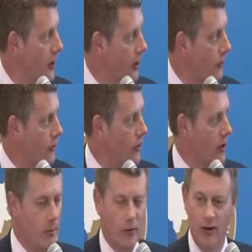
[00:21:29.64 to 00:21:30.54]
And
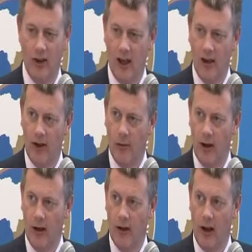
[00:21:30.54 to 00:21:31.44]
cyber is an area
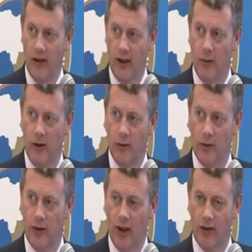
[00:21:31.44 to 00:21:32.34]
where I think we will
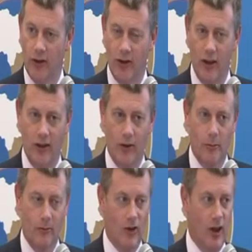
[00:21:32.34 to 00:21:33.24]
start to see
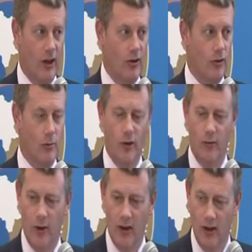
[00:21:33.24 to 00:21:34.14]
some change and
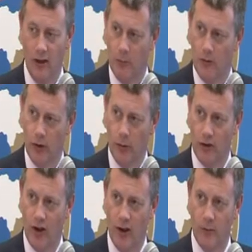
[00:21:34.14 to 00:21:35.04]
movement in the short
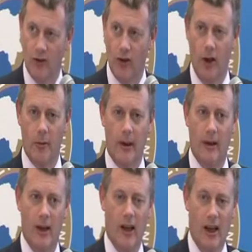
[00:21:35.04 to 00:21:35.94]
term. Cyber
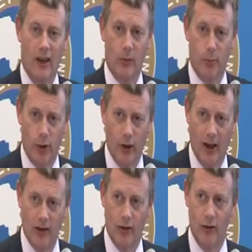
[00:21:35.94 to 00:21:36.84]
is a
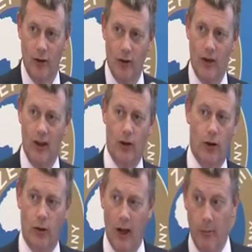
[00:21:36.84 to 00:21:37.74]
product that the
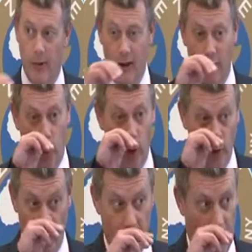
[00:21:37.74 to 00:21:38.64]
oil companies
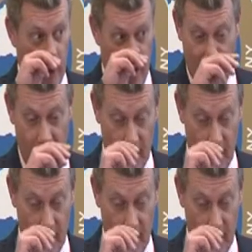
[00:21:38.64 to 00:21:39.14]
want to buy.